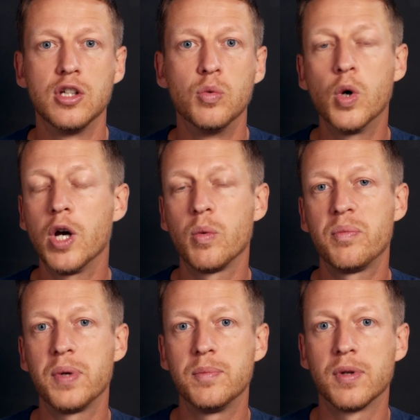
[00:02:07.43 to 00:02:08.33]
You work
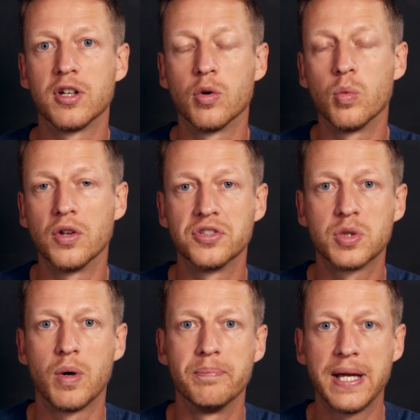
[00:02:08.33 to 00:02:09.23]
with people on a
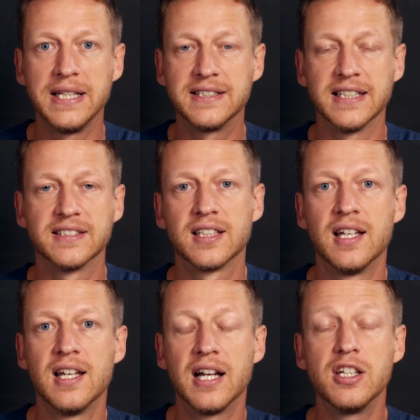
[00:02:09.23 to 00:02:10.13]
one-to-one -one basis,
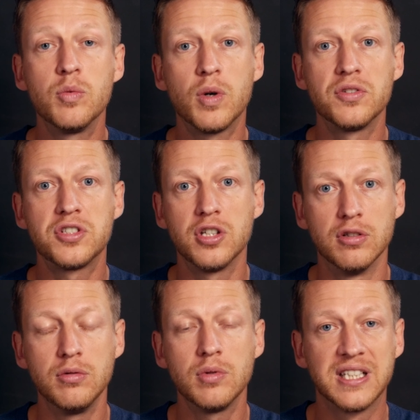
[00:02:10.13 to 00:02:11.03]
and you want to
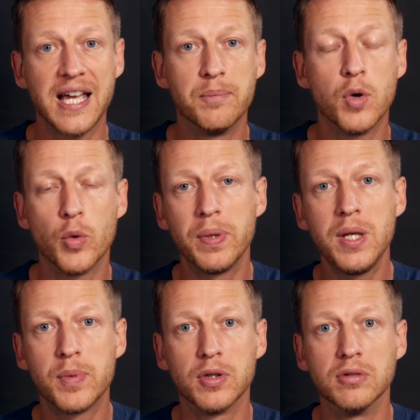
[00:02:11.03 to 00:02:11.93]
get more
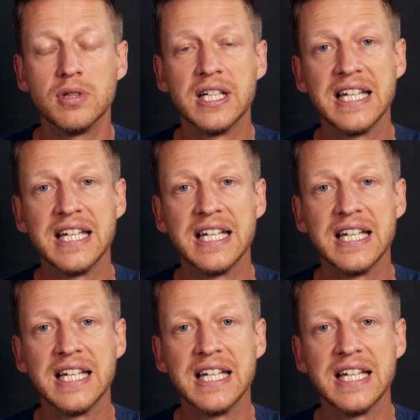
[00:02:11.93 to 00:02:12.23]
people